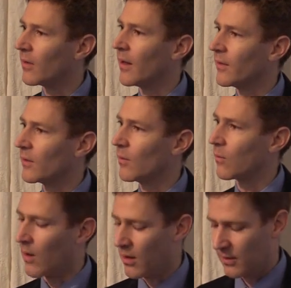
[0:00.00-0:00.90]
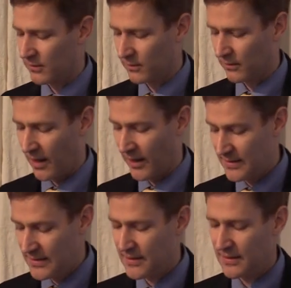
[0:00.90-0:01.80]
run, the wrong
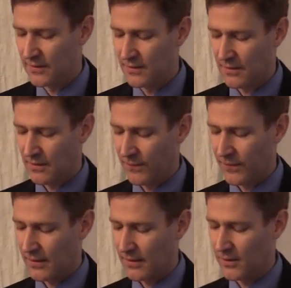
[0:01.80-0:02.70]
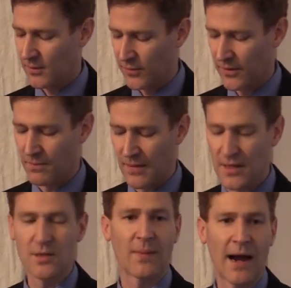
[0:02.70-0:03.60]
ideas could put
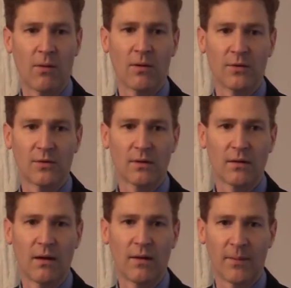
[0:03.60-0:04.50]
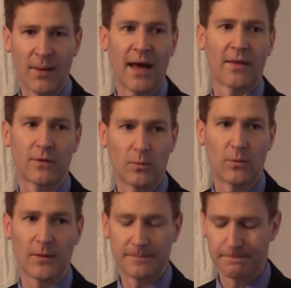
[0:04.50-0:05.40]
major powers on the path to war.